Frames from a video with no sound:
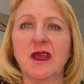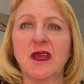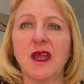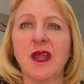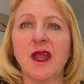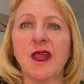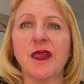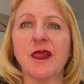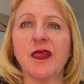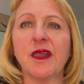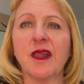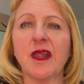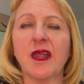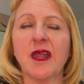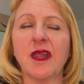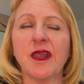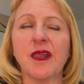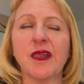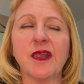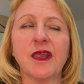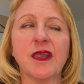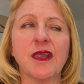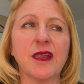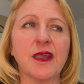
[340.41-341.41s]
It's
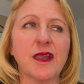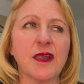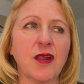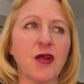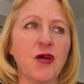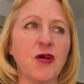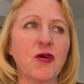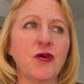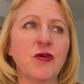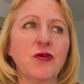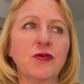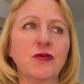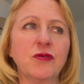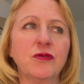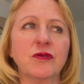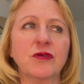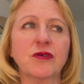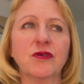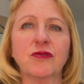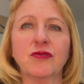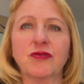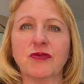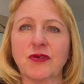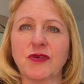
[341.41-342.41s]
so
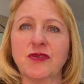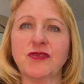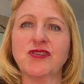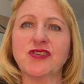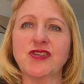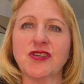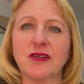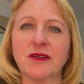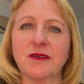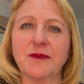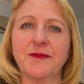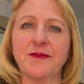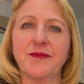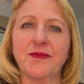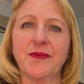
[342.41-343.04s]
crucial.